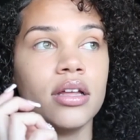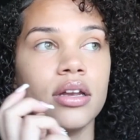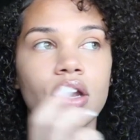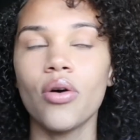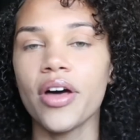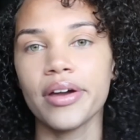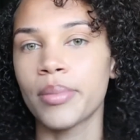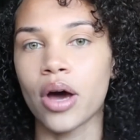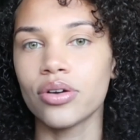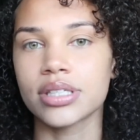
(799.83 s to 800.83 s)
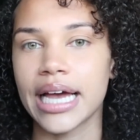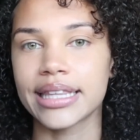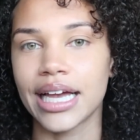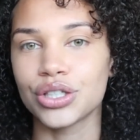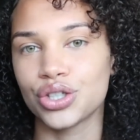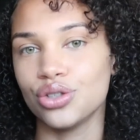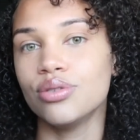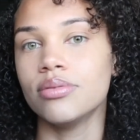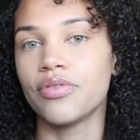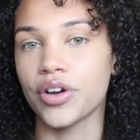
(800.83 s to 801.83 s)
no other models at that
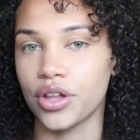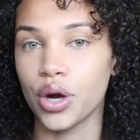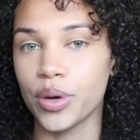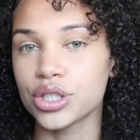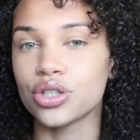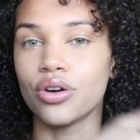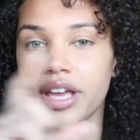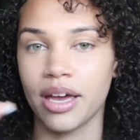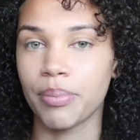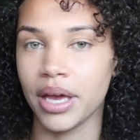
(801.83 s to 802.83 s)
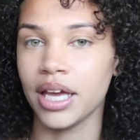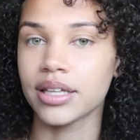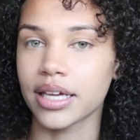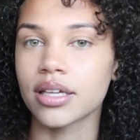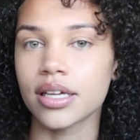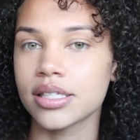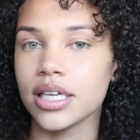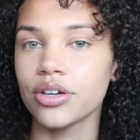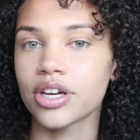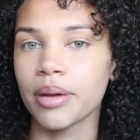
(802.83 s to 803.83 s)
shoot for the original campaign, like the
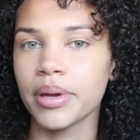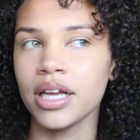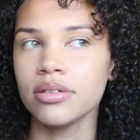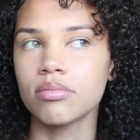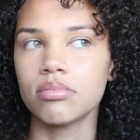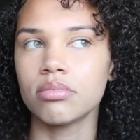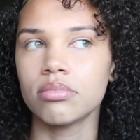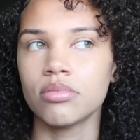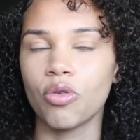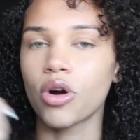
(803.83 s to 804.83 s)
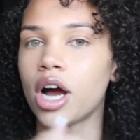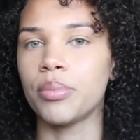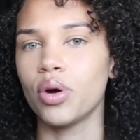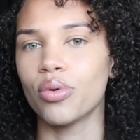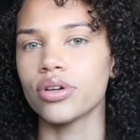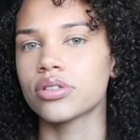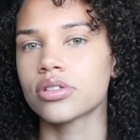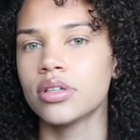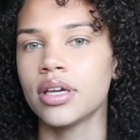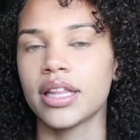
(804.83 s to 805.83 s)
concealer campaign, were on
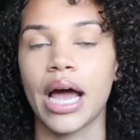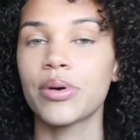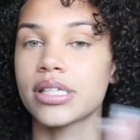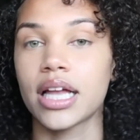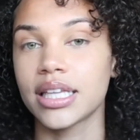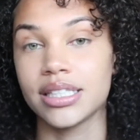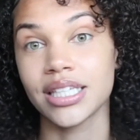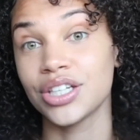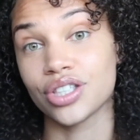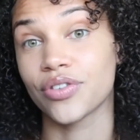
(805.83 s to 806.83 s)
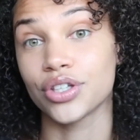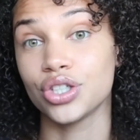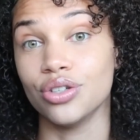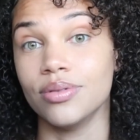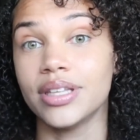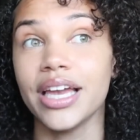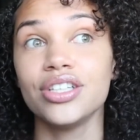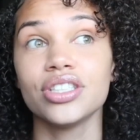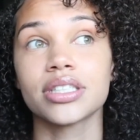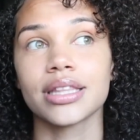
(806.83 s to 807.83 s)
billboards. That was not the intention for the shoot.
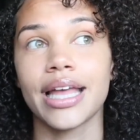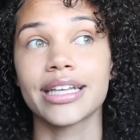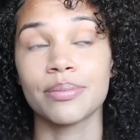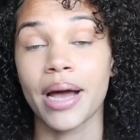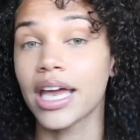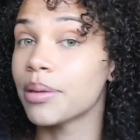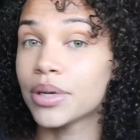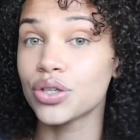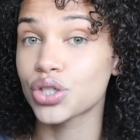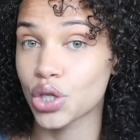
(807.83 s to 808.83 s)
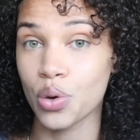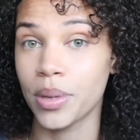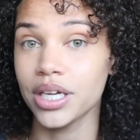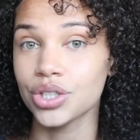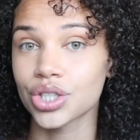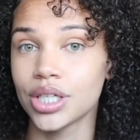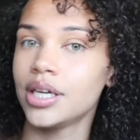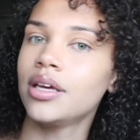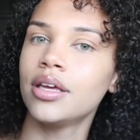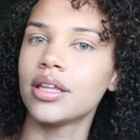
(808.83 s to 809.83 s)
They just liked my image so much
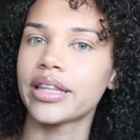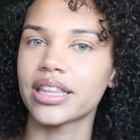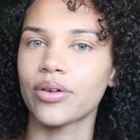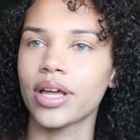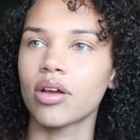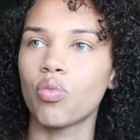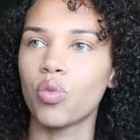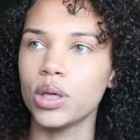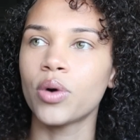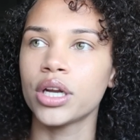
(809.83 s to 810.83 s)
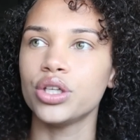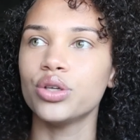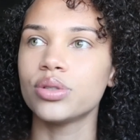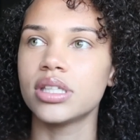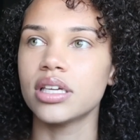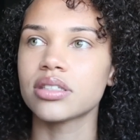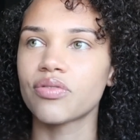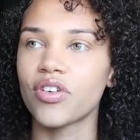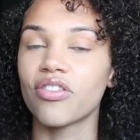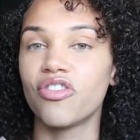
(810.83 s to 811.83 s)
that they were like, we want to use this
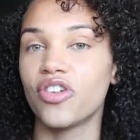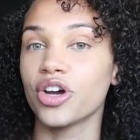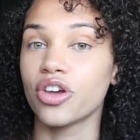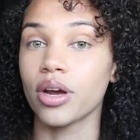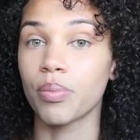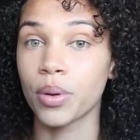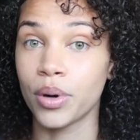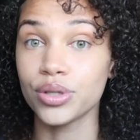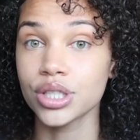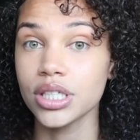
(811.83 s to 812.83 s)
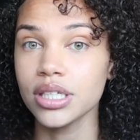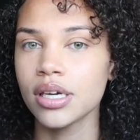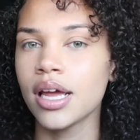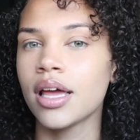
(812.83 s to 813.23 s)
for further promotion.